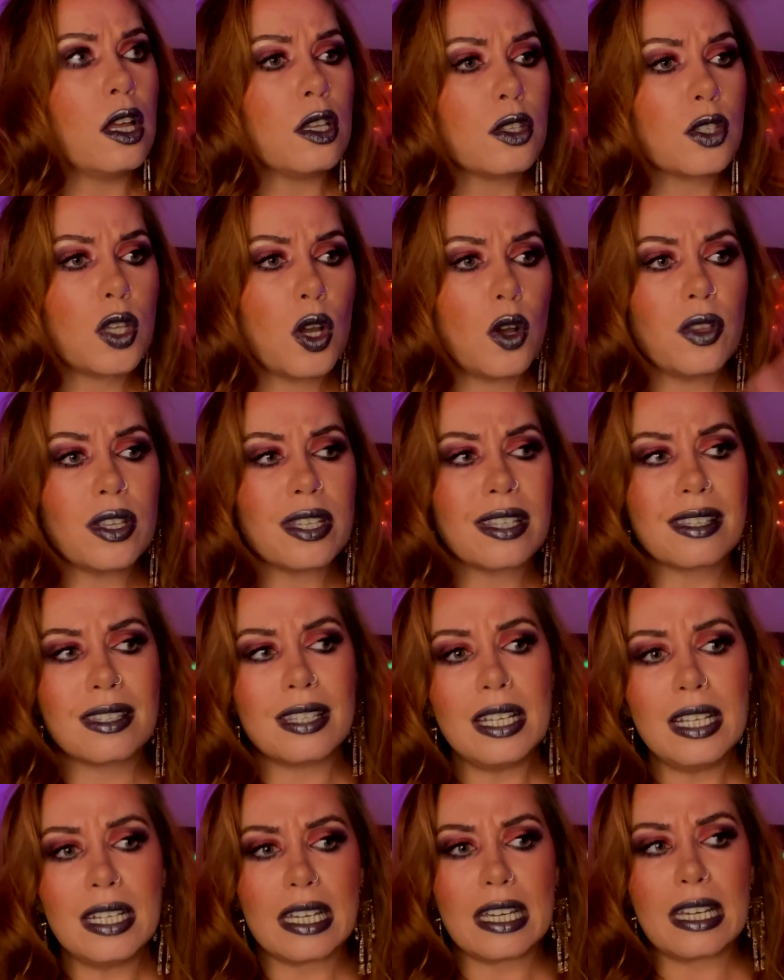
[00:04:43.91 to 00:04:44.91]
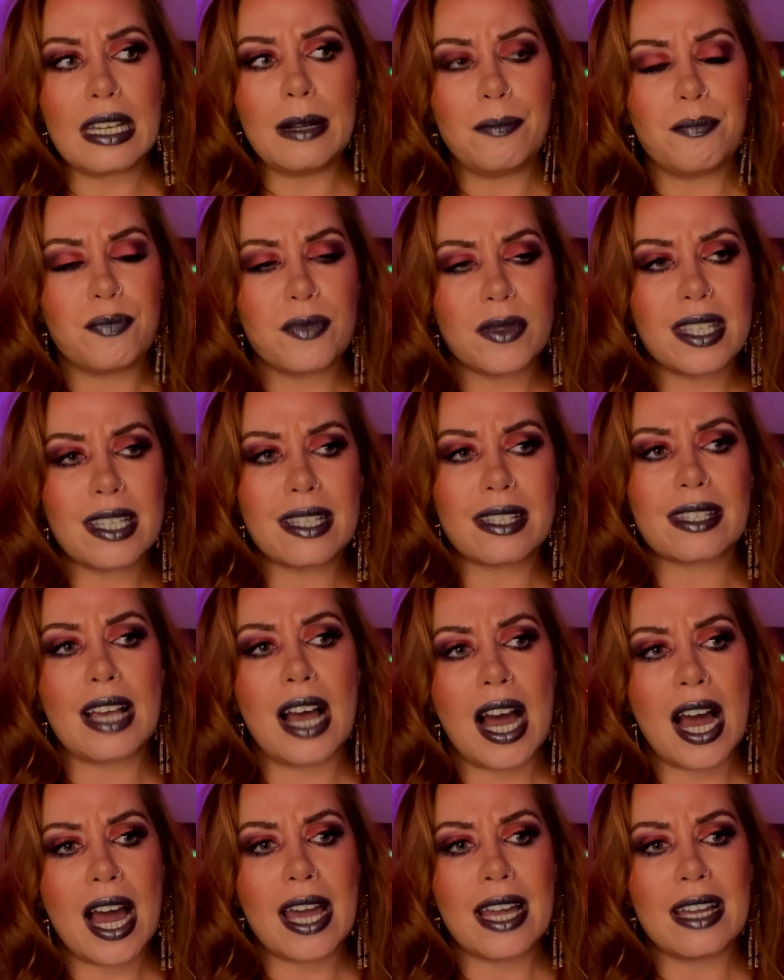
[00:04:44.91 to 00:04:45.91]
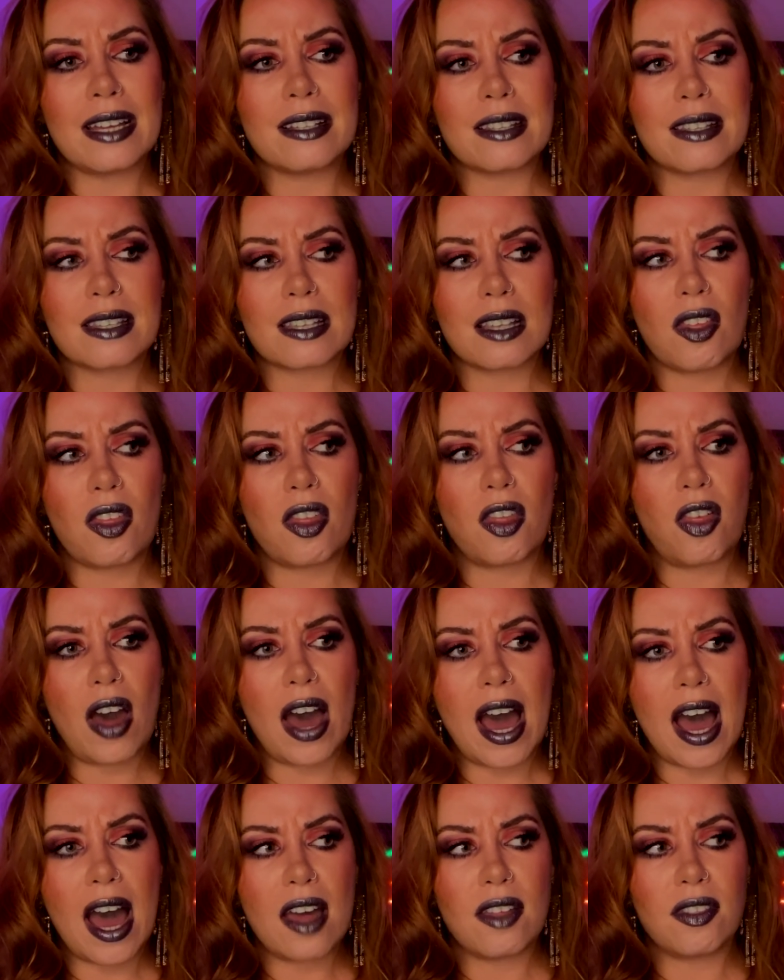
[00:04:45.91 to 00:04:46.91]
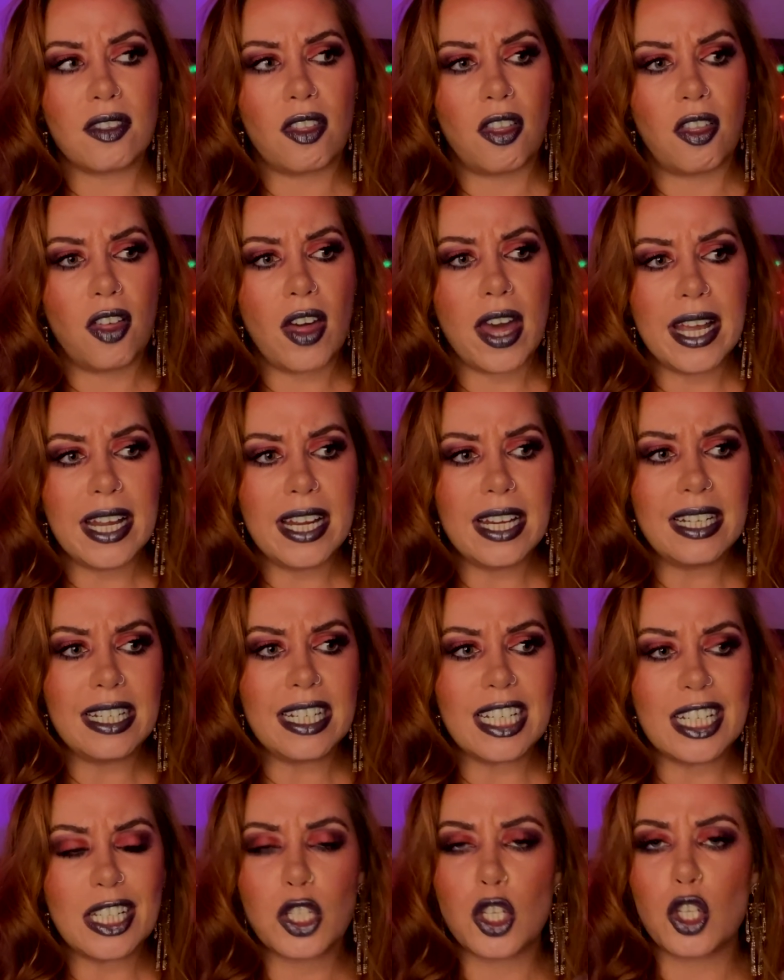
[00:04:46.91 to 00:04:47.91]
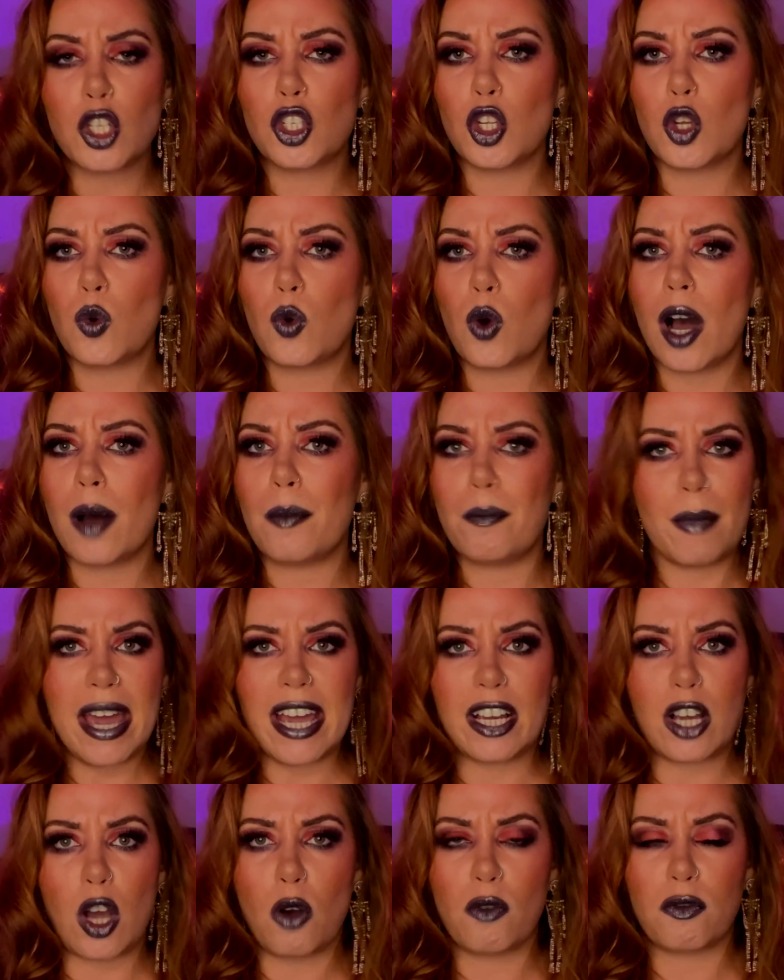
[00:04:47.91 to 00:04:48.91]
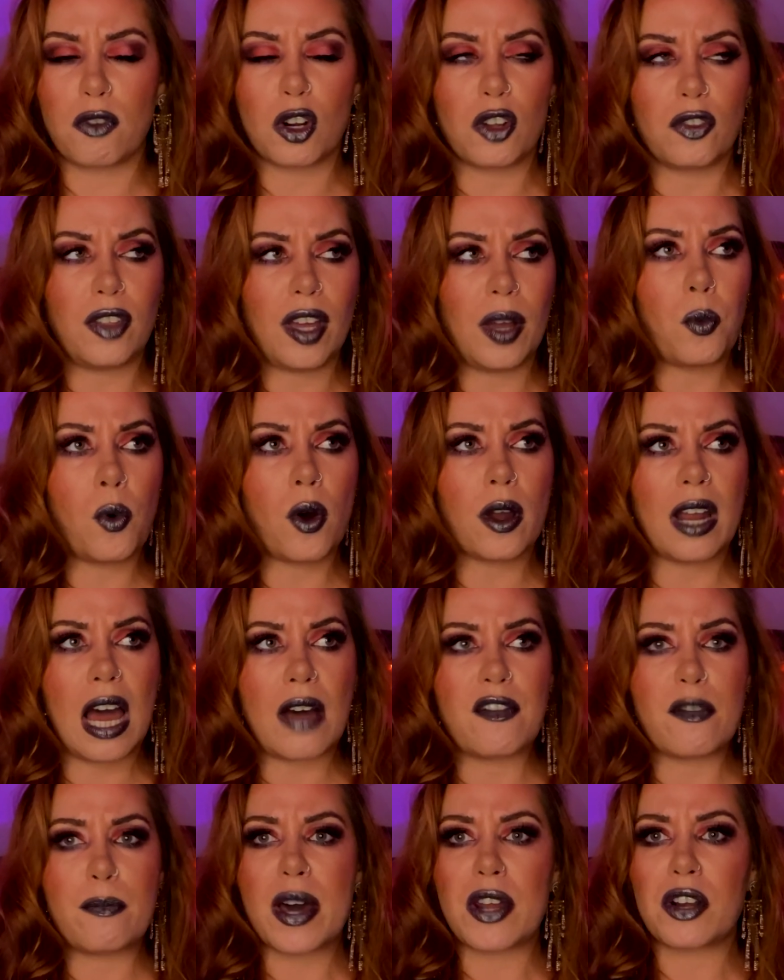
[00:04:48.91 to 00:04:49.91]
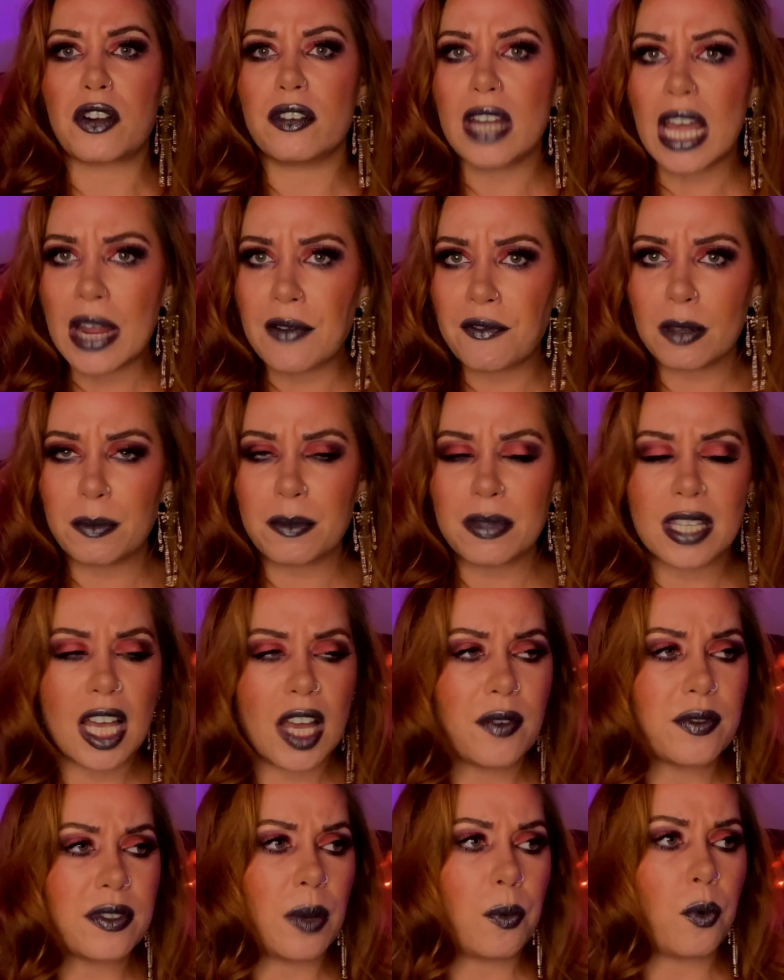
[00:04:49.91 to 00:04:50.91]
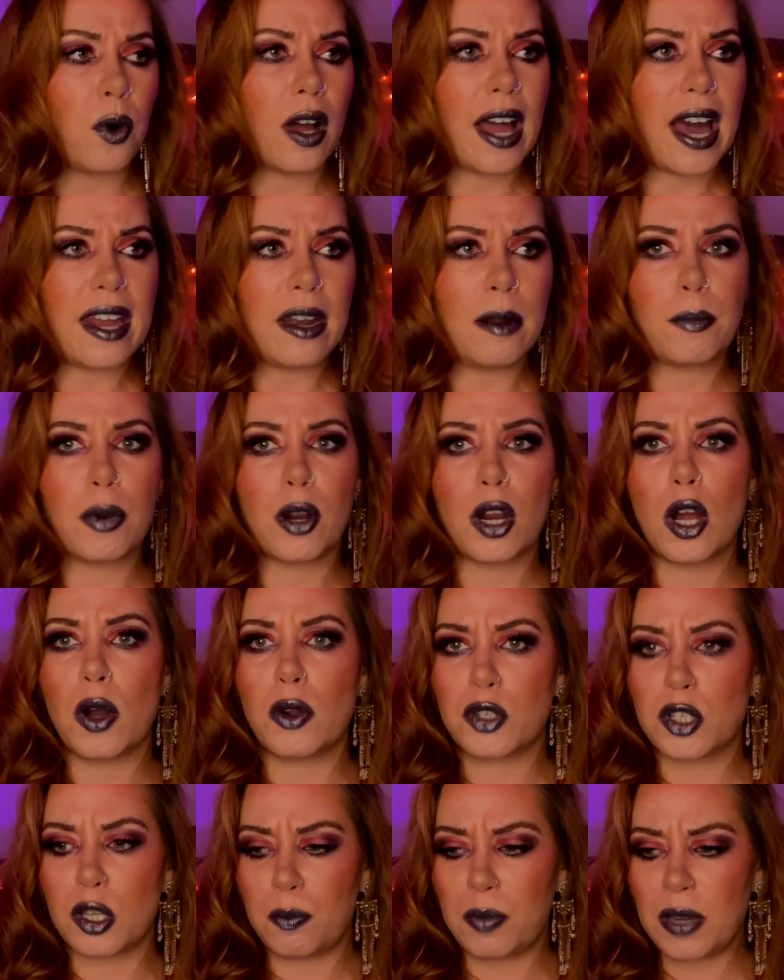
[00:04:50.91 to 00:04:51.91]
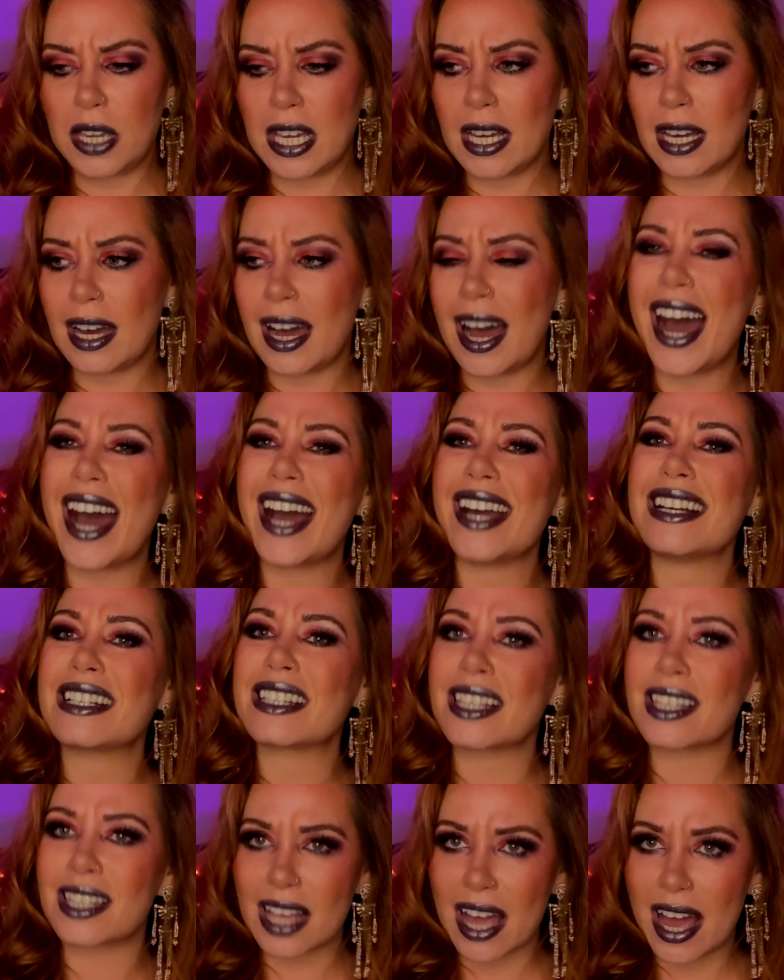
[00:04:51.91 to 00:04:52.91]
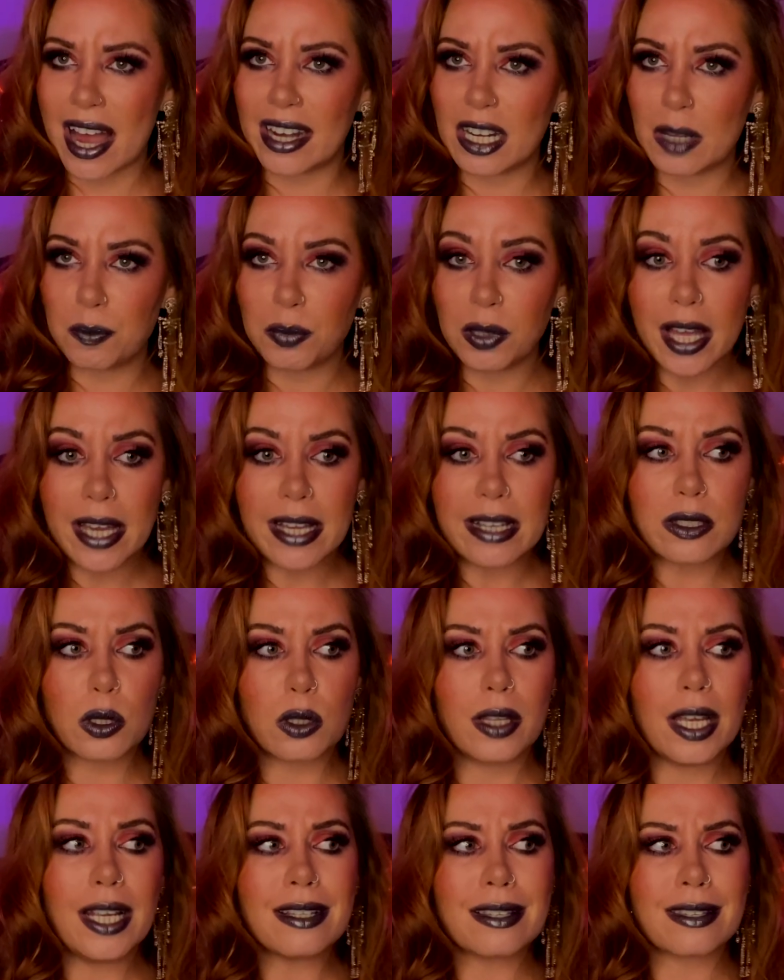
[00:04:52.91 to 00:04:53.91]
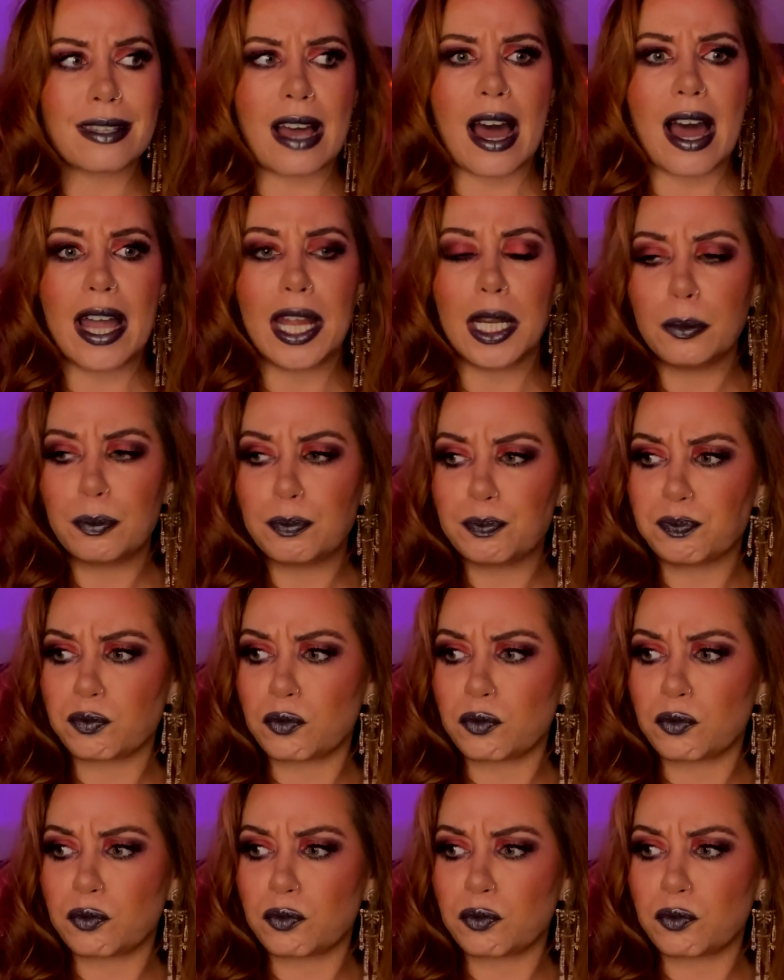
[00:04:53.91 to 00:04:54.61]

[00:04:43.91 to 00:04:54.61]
So the city decides that they need to do a makeover. They want to have a better name for themselves. They want Edinburgh to be a high society place. So they decide,